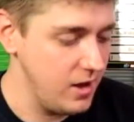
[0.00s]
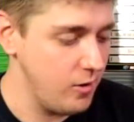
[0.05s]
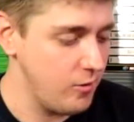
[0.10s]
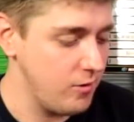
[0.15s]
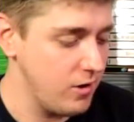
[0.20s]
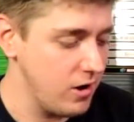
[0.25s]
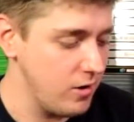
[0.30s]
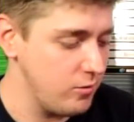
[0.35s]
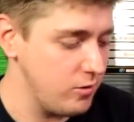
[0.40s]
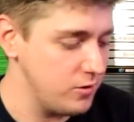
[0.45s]

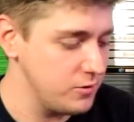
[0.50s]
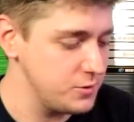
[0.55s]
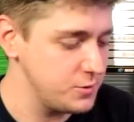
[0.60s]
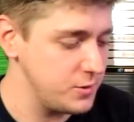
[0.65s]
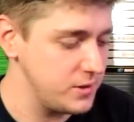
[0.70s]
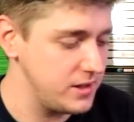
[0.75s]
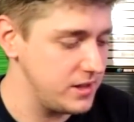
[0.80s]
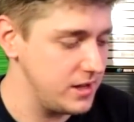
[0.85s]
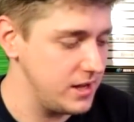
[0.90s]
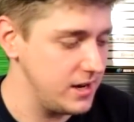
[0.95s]
Werewolves
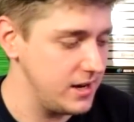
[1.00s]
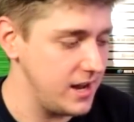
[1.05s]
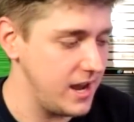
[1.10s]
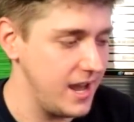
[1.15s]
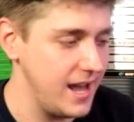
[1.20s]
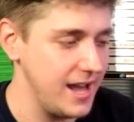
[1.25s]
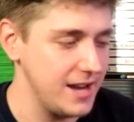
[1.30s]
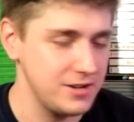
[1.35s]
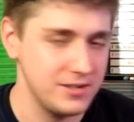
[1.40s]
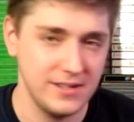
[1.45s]
Within,
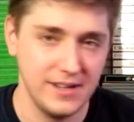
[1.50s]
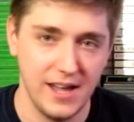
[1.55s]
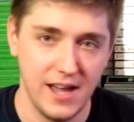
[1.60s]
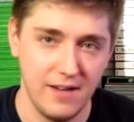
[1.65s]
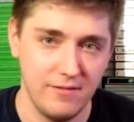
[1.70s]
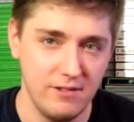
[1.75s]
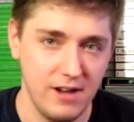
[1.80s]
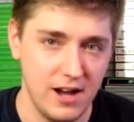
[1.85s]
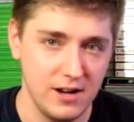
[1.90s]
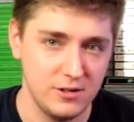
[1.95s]
I actually
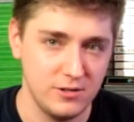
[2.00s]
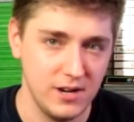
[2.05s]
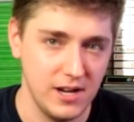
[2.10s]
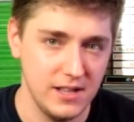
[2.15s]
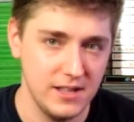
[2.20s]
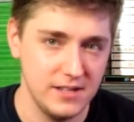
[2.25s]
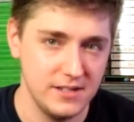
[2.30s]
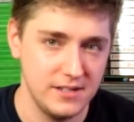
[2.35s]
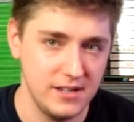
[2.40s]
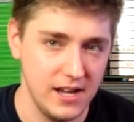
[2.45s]
have not
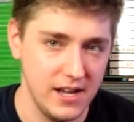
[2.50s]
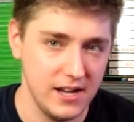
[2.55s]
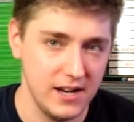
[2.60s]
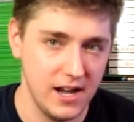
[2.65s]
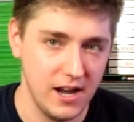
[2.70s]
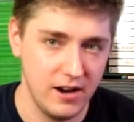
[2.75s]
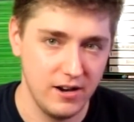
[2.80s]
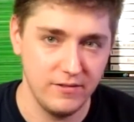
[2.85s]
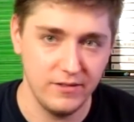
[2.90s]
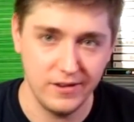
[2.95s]
tried this yet.
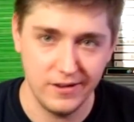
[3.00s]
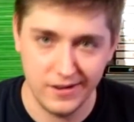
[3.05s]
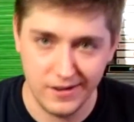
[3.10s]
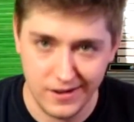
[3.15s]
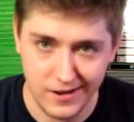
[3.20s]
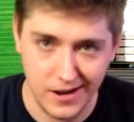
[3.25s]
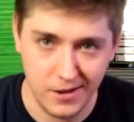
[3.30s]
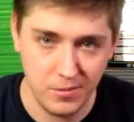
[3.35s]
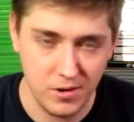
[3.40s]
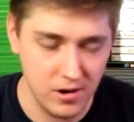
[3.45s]
However,
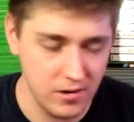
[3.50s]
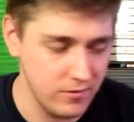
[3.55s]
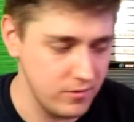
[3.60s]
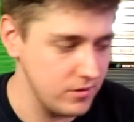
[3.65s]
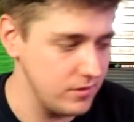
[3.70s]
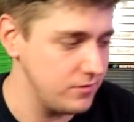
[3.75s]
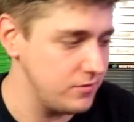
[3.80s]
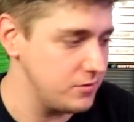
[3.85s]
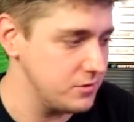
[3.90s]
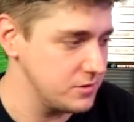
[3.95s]
I'm going
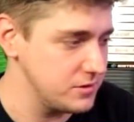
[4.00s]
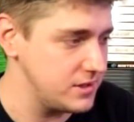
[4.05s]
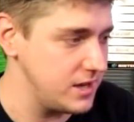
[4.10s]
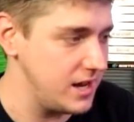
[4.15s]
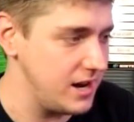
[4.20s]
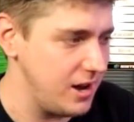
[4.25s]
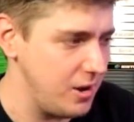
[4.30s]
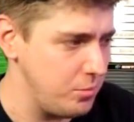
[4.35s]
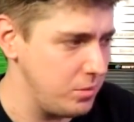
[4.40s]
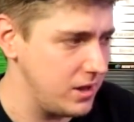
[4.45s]
for the full
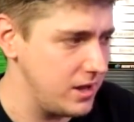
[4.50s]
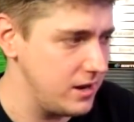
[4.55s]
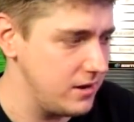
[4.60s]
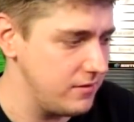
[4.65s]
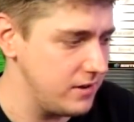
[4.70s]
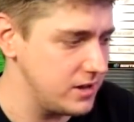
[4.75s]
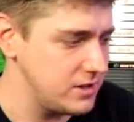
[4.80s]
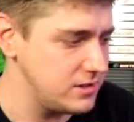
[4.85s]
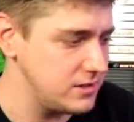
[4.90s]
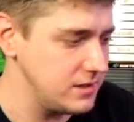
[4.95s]
set. I'll play it
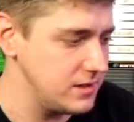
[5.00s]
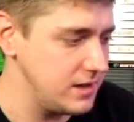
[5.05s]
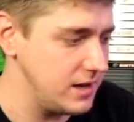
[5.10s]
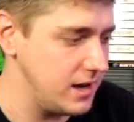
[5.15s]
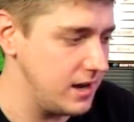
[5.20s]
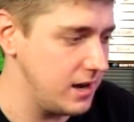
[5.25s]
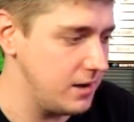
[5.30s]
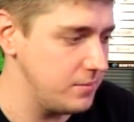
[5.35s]
eventually.